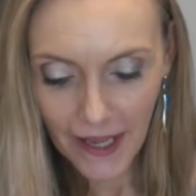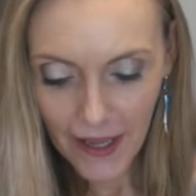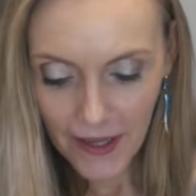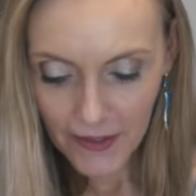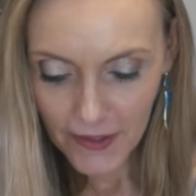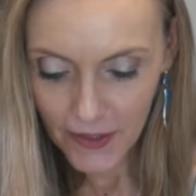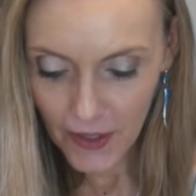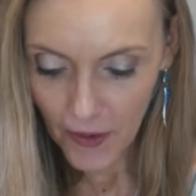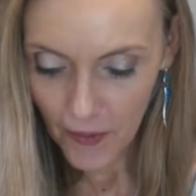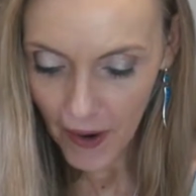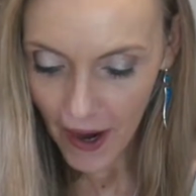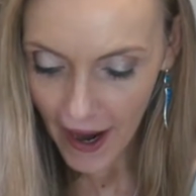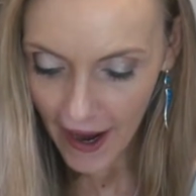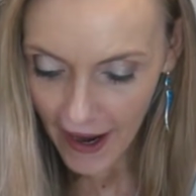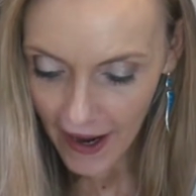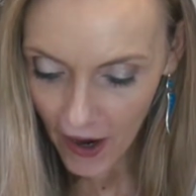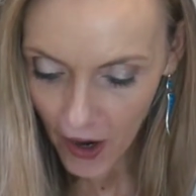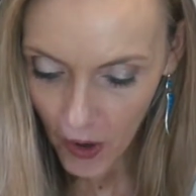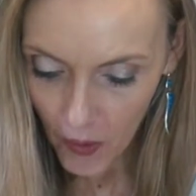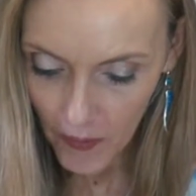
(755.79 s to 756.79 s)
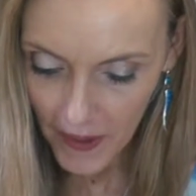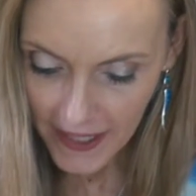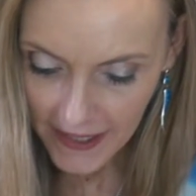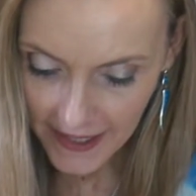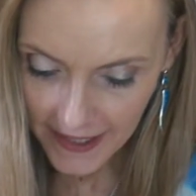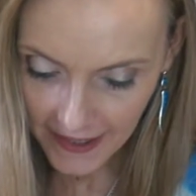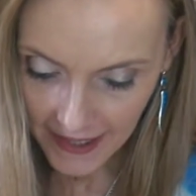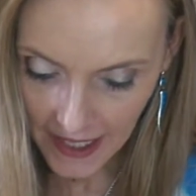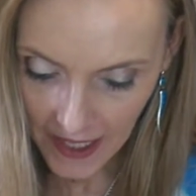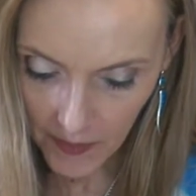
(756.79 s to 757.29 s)
So I
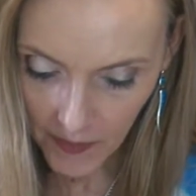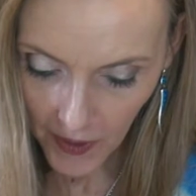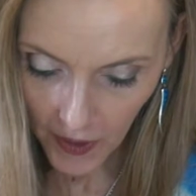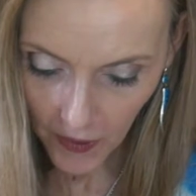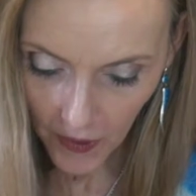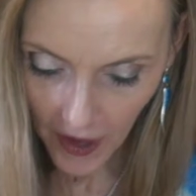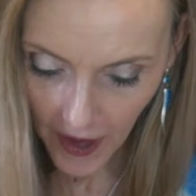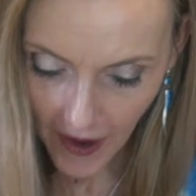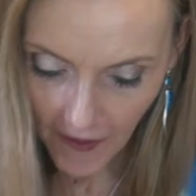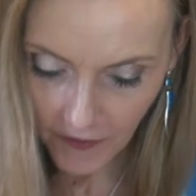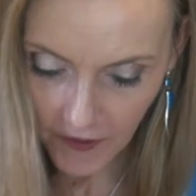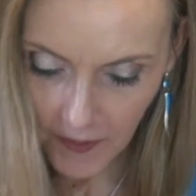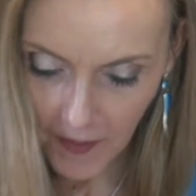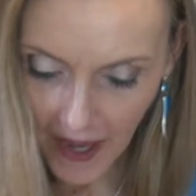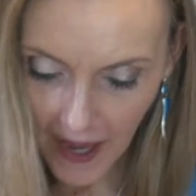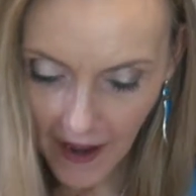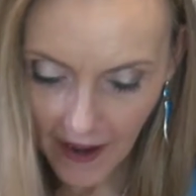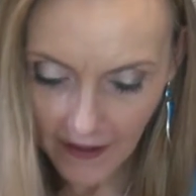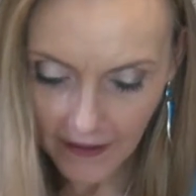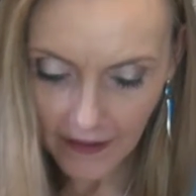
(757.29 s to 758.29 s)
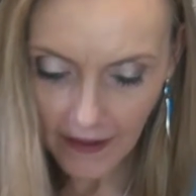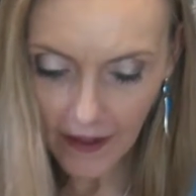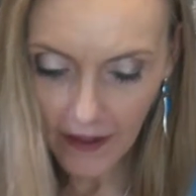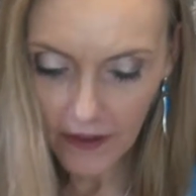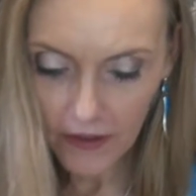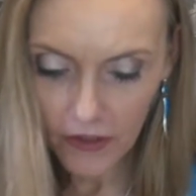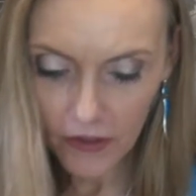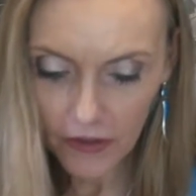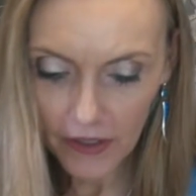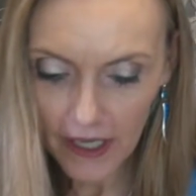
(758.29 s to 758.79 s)
always keep a craft mat
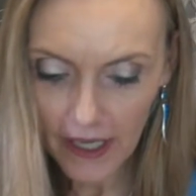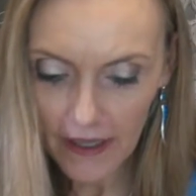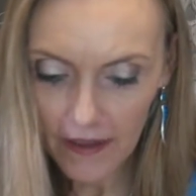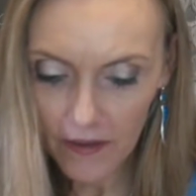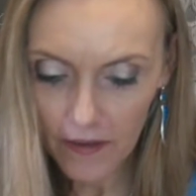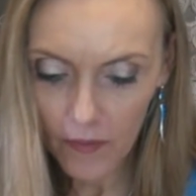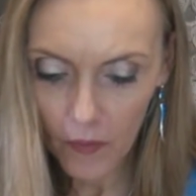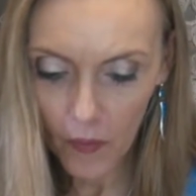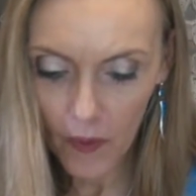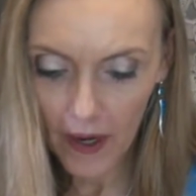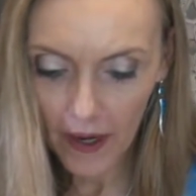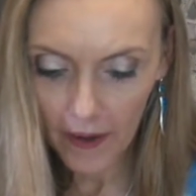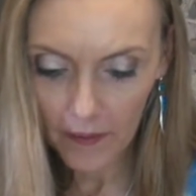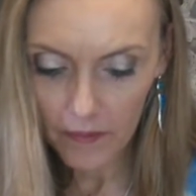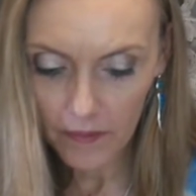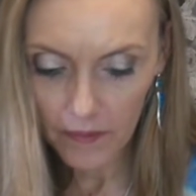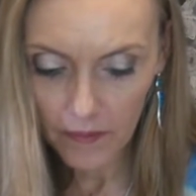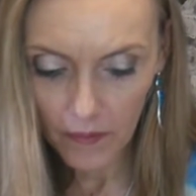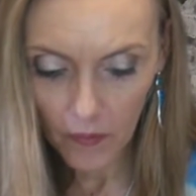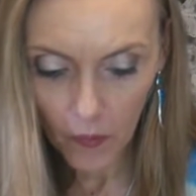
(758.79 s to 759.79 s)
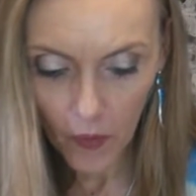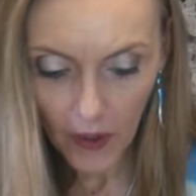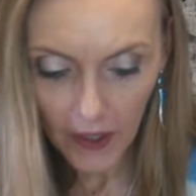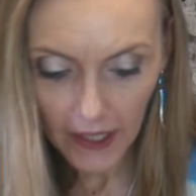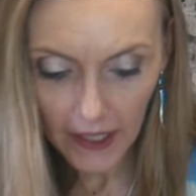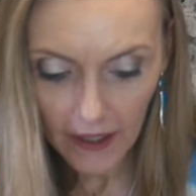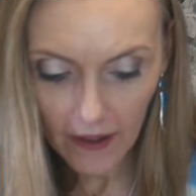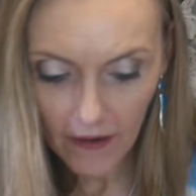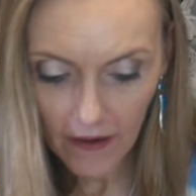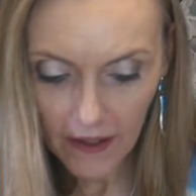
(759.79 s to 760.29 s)
underneath what I'm
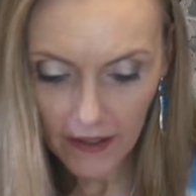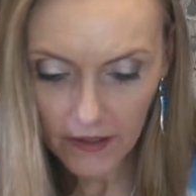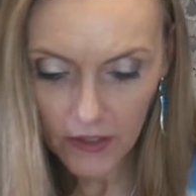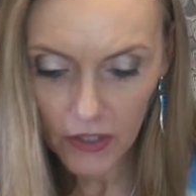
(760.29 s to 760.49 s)
working on,